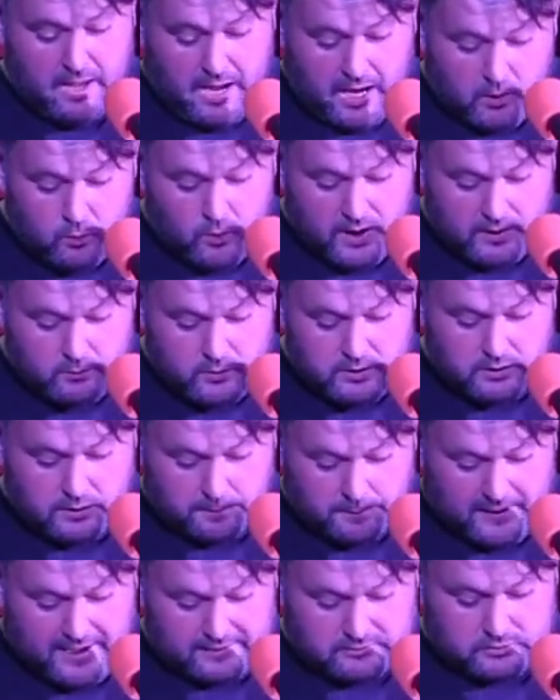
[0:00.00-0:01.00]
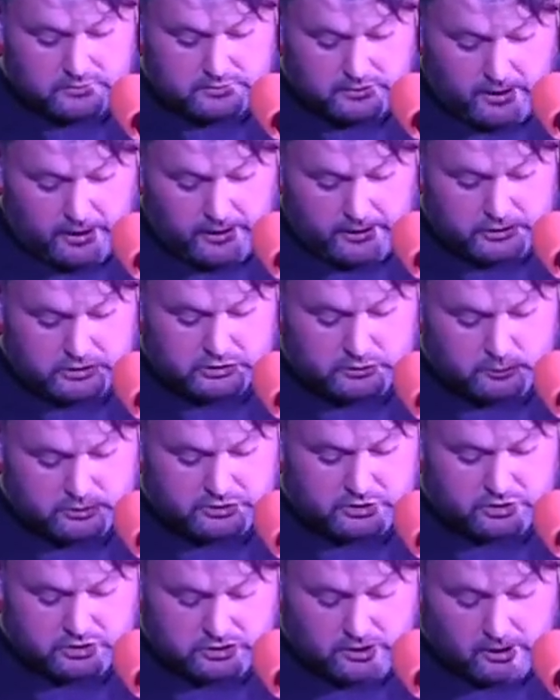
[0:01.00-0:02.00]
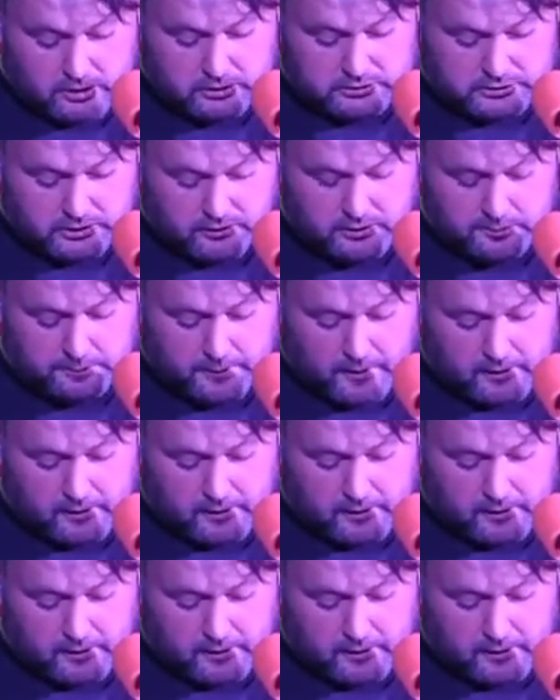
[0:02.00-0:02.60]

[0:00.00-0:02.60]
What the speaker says: And when we got back to the house, there was a solitary